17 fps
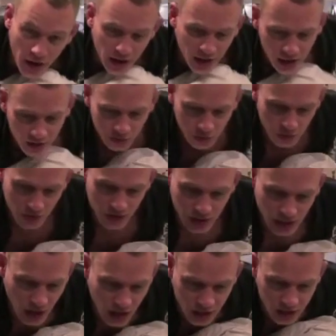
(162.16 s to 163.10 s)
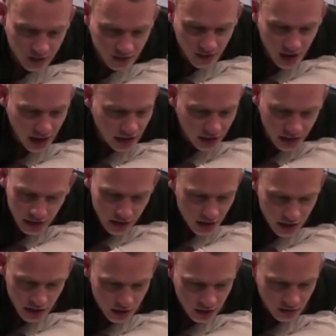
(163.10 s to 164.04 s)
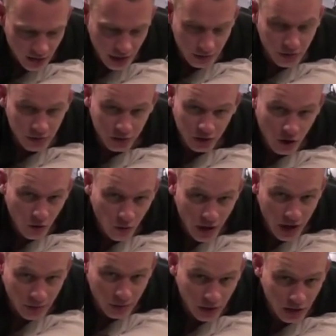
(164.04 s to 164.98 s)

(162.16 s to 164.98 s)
way. As soon as he got on his side, there's absolutely no way I'm